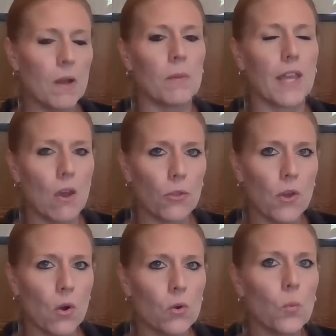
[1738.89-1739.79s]
the public
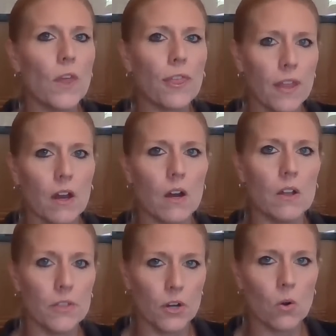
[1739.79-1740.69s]
health code with
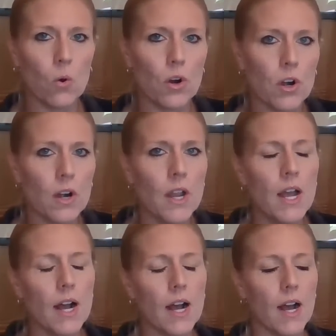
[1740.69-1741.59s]
their order
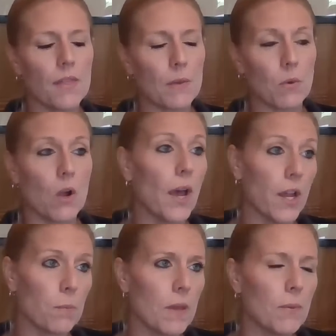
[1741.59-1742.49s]
that require